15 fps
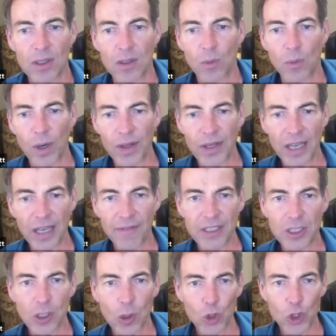One, the
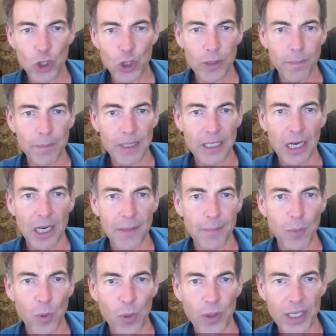FSO should be
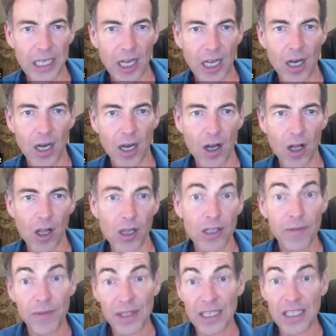onboarding all
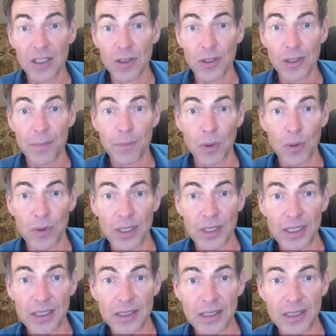of the cleared employees